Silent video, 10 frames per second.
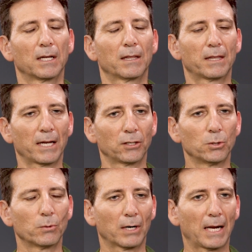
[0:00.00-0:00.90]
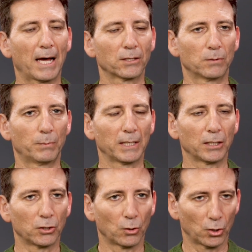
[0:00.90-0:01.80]
that you are allowed to
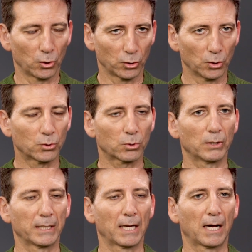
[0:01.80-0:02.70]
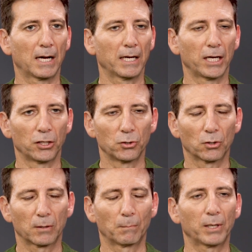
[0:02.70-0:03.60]
be who you truly are in your
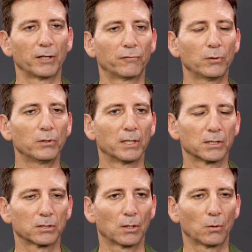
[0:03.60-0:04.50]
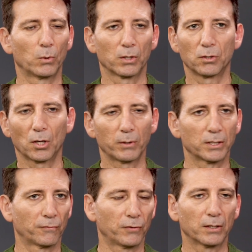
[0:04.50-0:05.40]
complete fullness with no
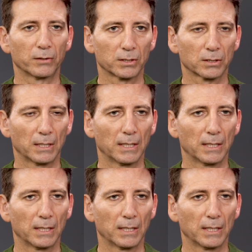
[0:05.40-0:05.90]
interference.